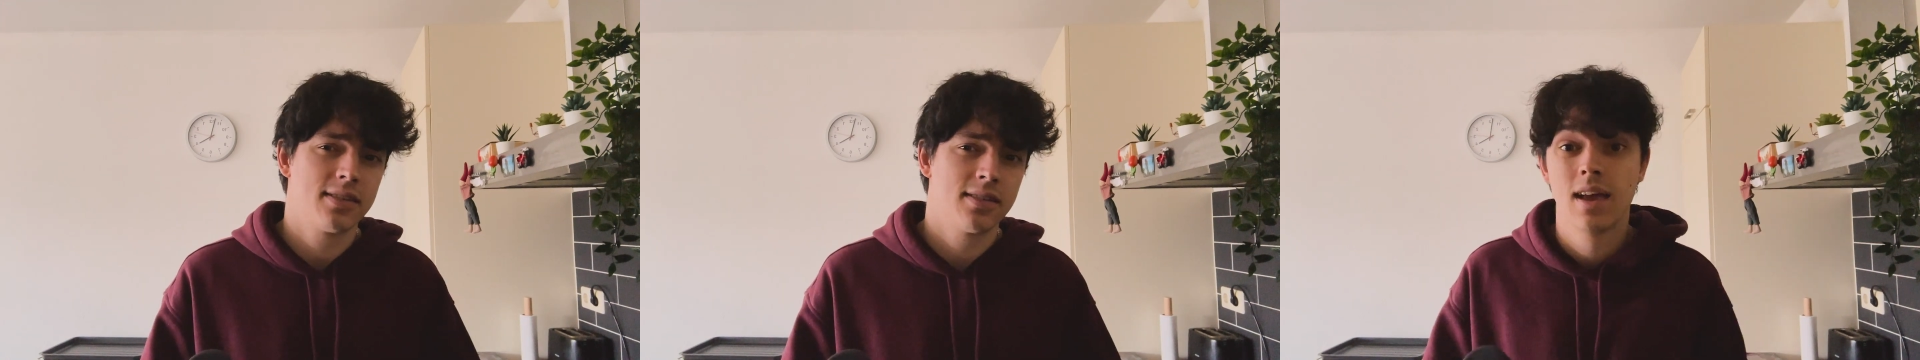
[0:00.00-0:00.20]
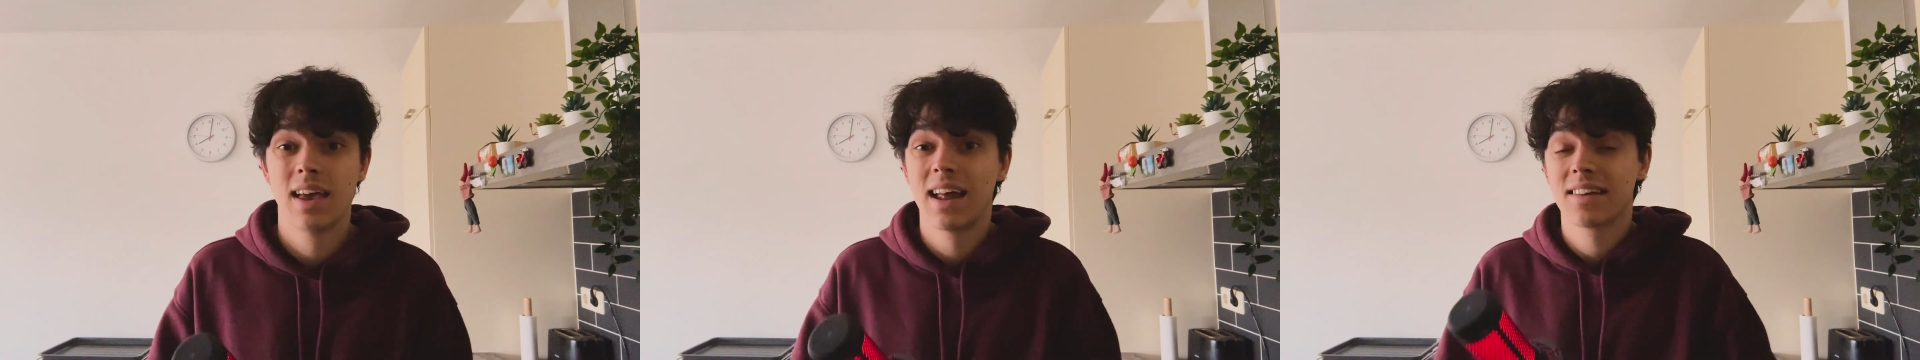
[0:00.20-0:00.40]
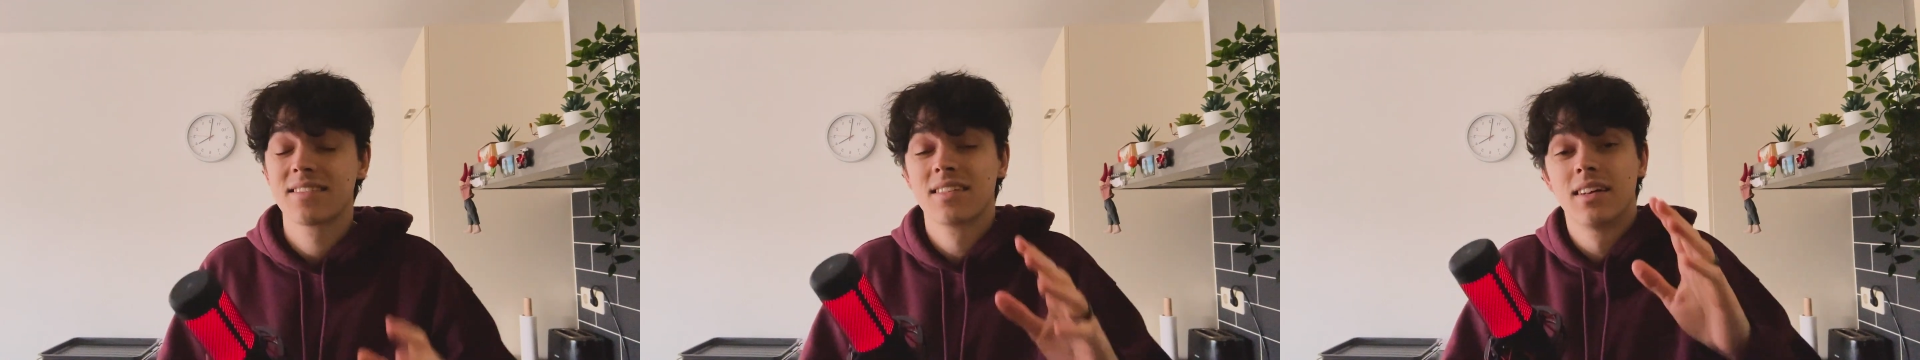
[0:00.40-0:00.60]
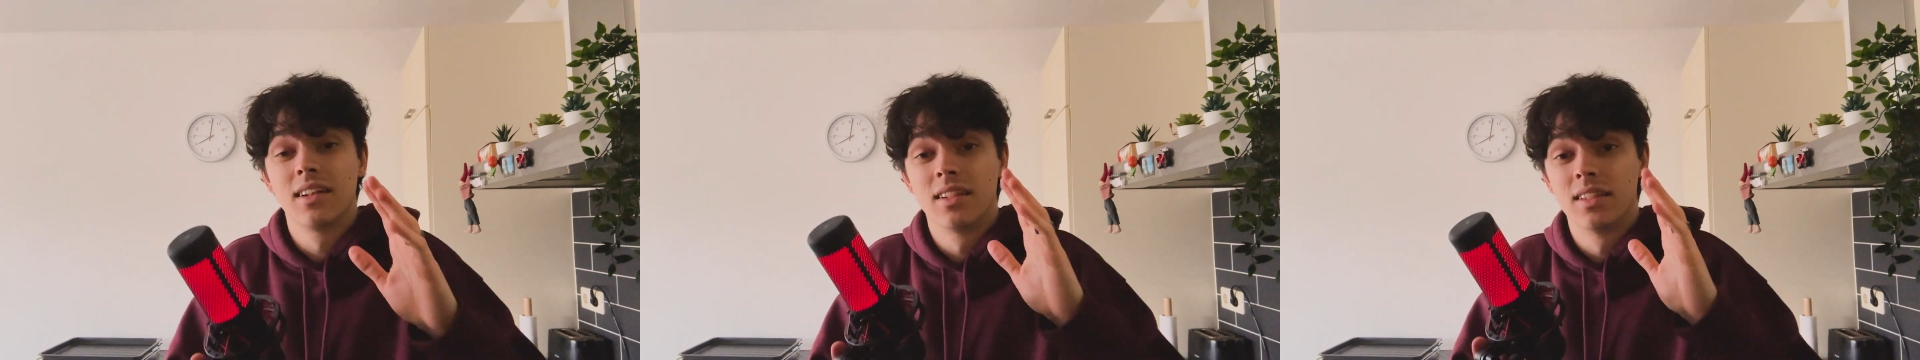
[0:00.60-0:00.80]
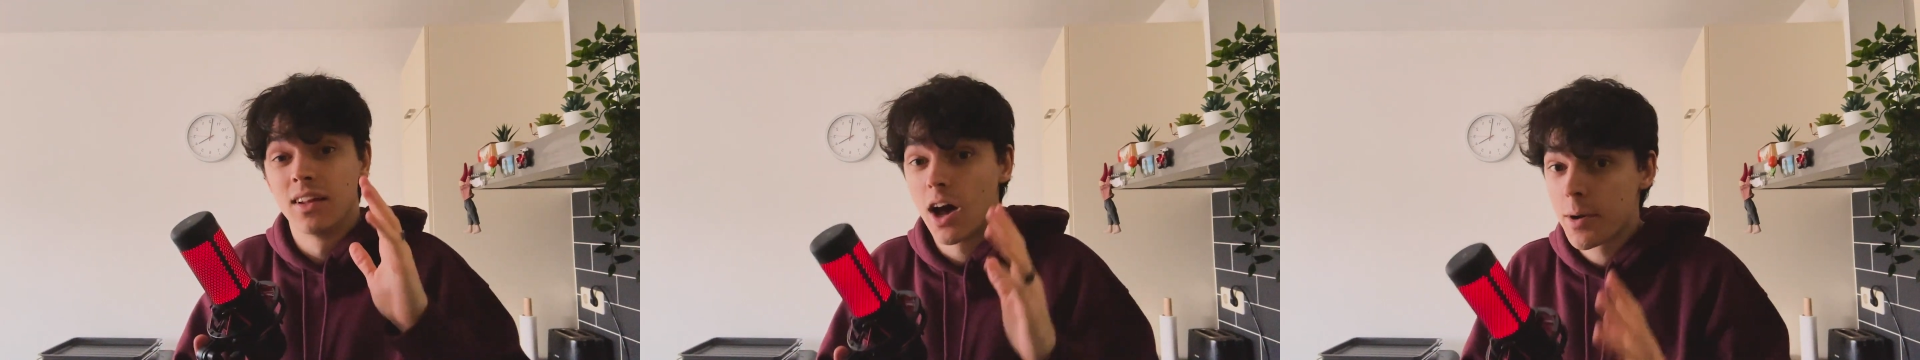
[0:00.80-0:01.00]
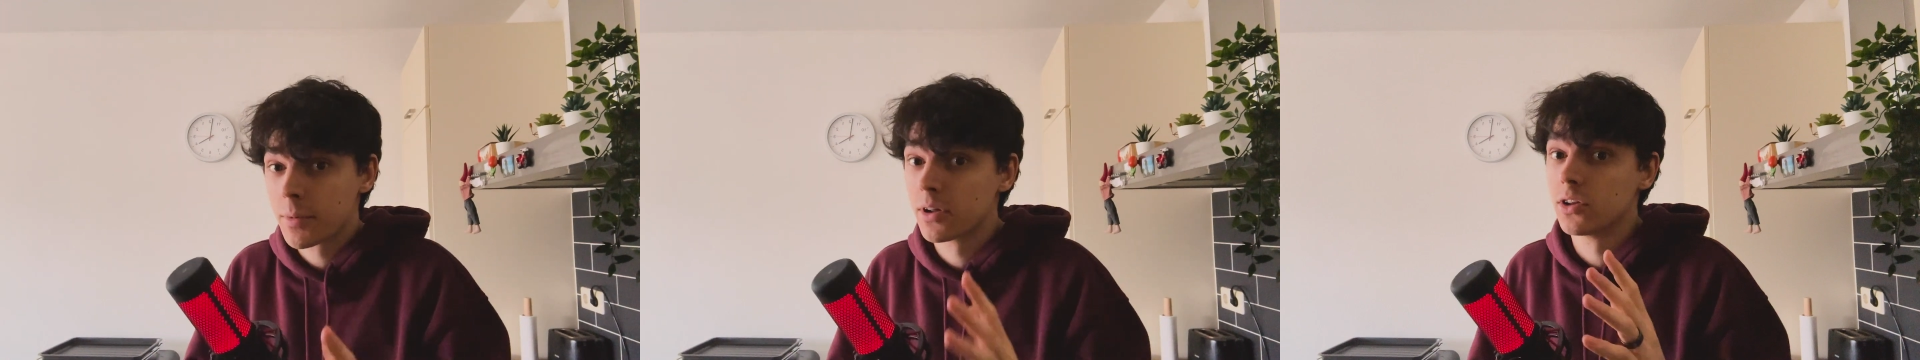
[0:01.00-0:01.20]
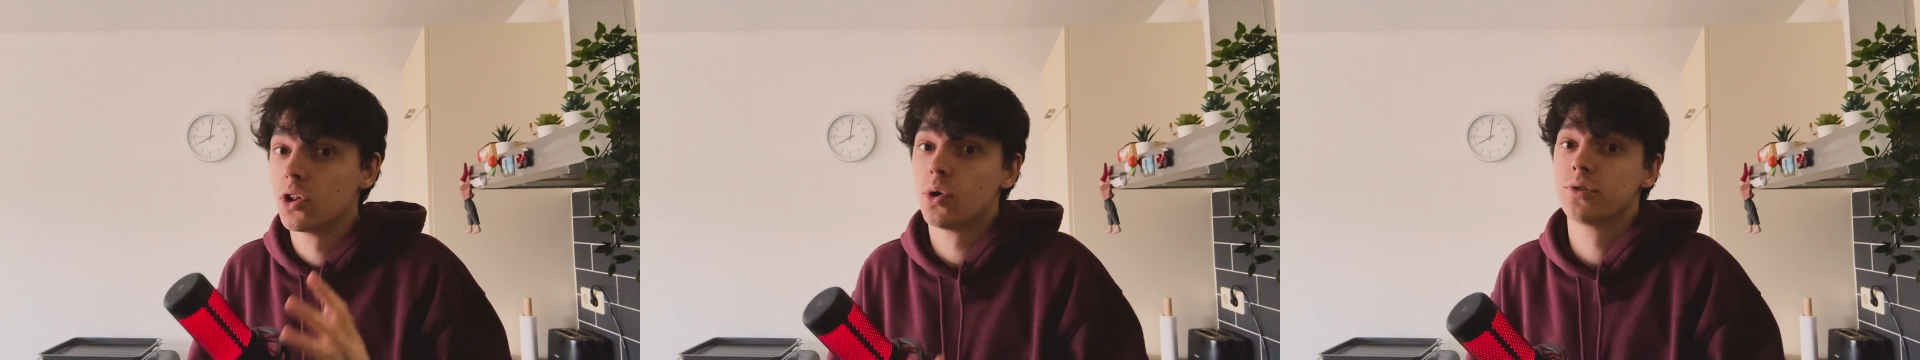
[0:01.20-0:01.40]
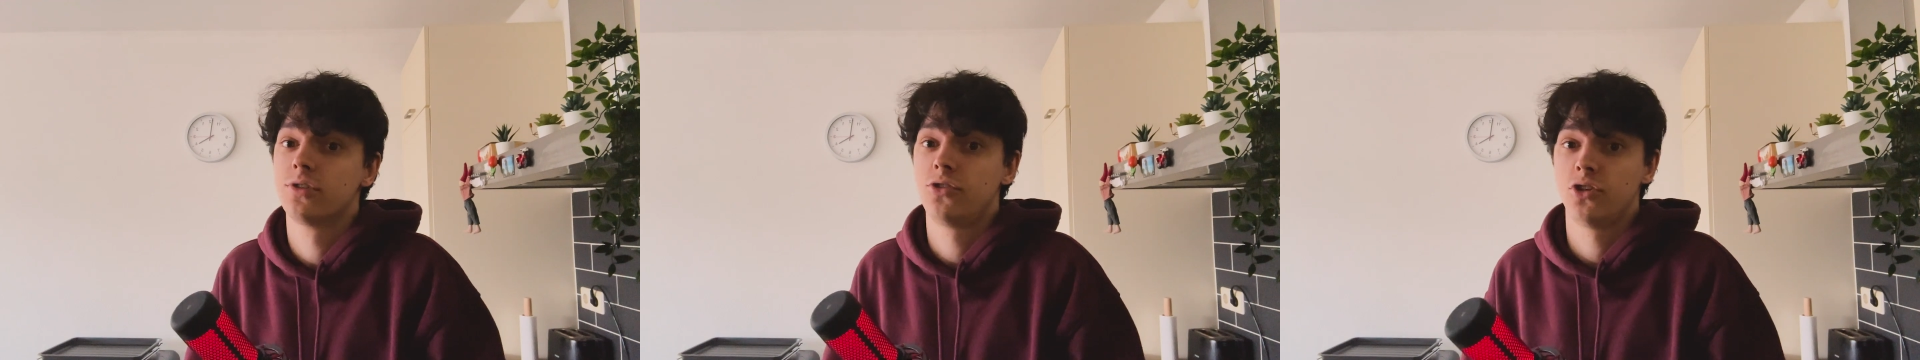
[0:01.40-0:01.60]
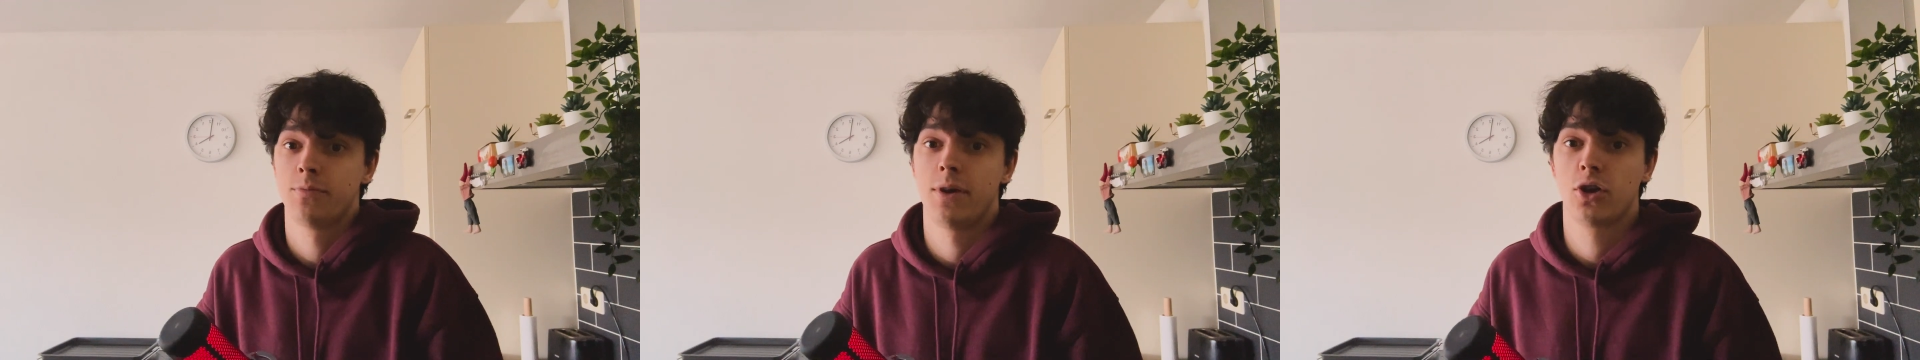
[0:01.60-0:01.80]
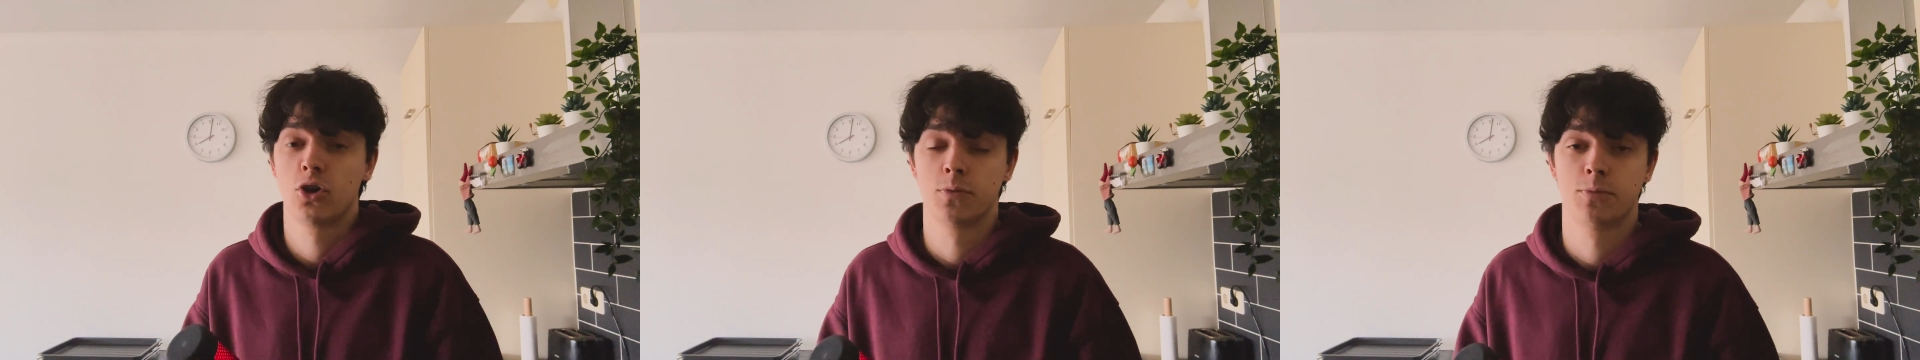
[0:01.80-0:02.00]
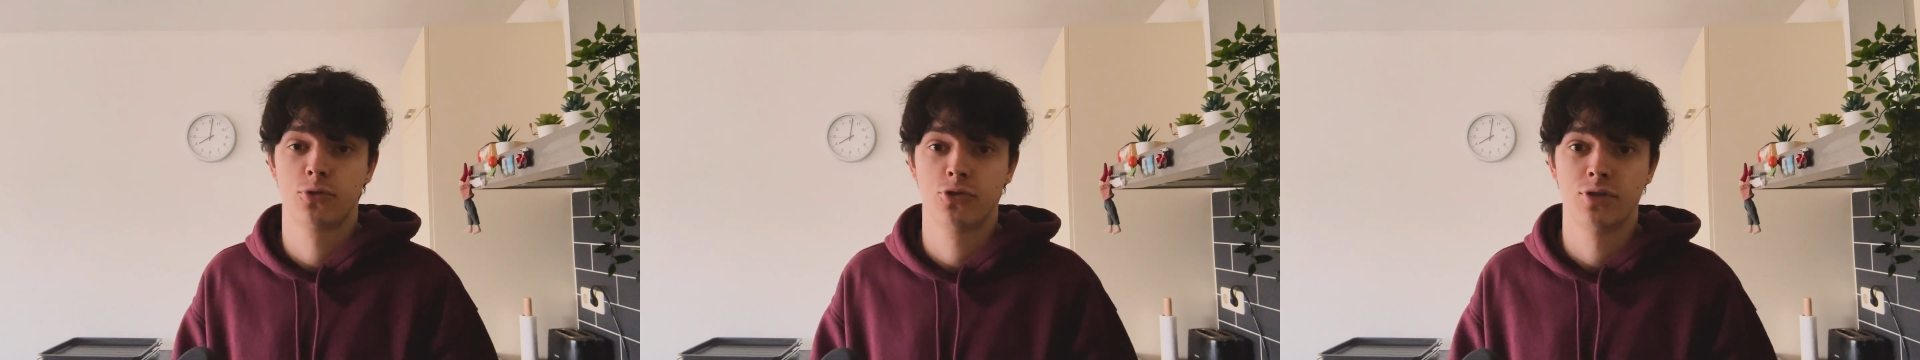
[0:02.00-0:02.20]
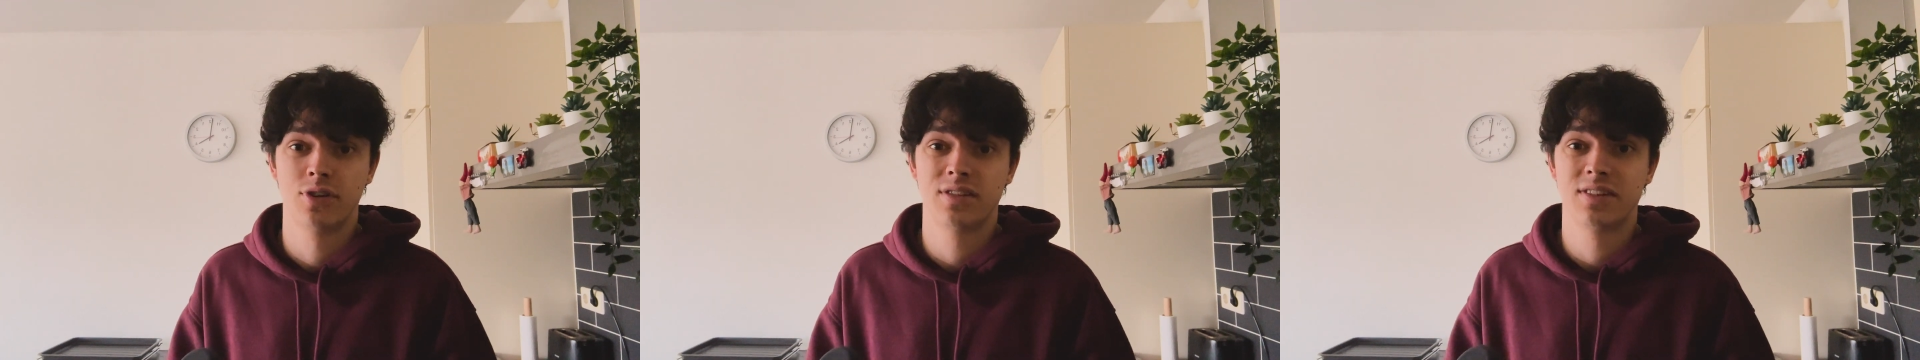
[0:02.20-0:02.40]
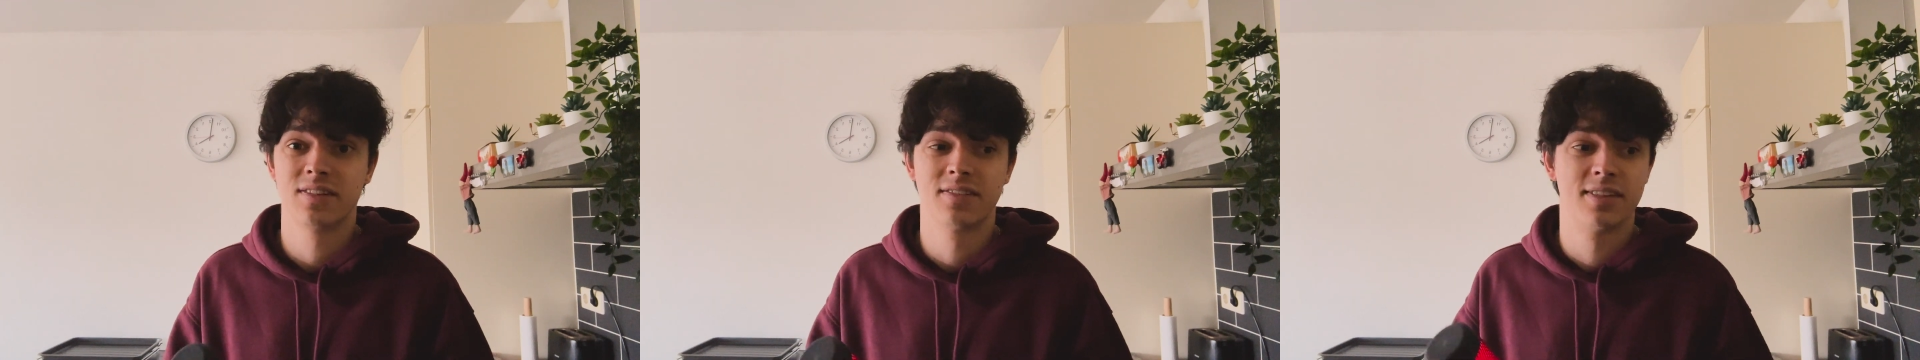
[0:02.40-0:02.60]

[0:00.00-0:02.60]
It has an alarmingly low decision making opportunities